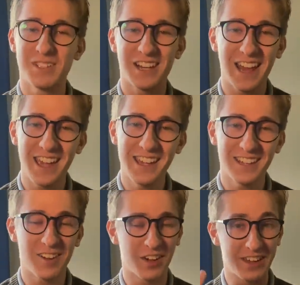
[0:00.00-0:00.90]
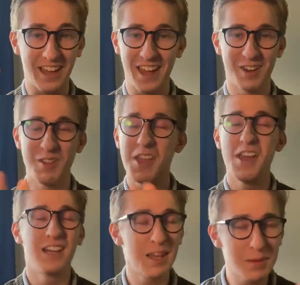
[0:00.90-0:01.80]
Talay, I can't,
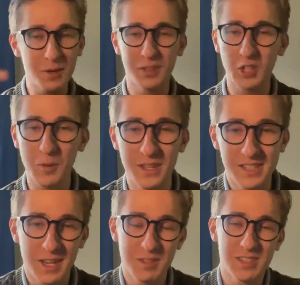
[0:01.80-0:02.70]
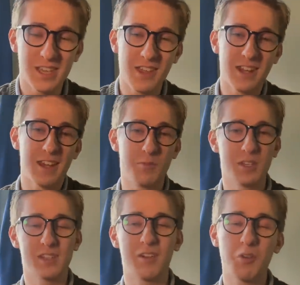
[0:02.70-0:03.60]
let me know in the comments how to say that name
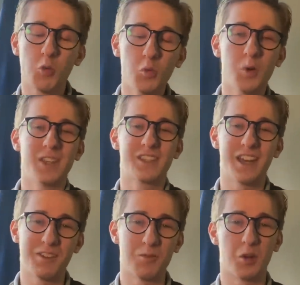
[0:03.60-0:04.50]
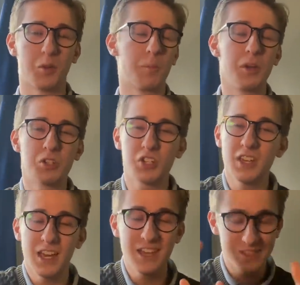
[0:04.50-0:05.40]
because I always get it wrong, but she
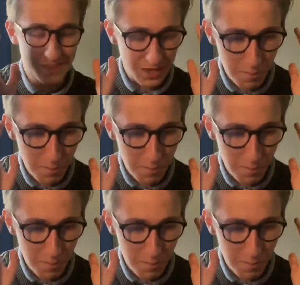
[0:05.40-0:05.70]
is the